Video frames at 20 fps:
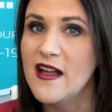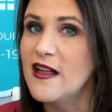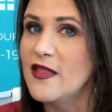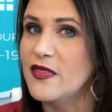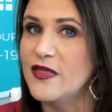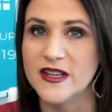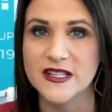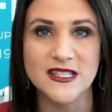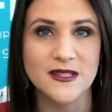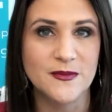
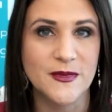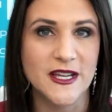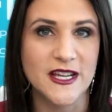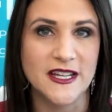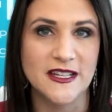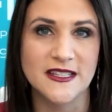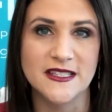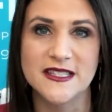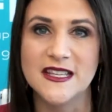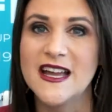This
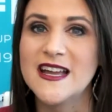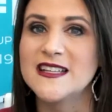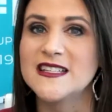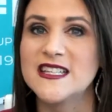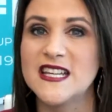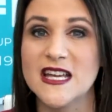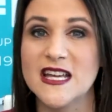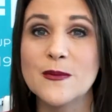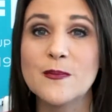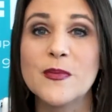means
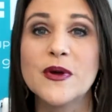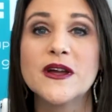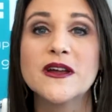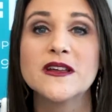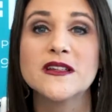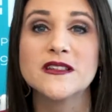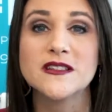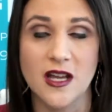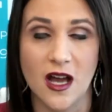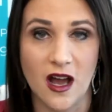
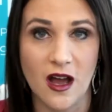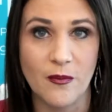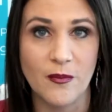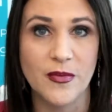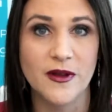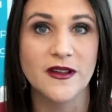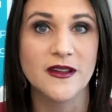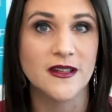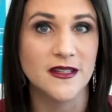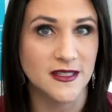
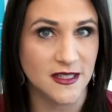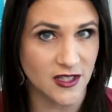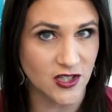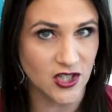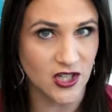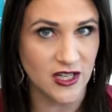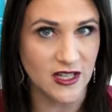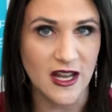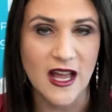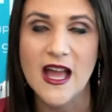tip-top condition.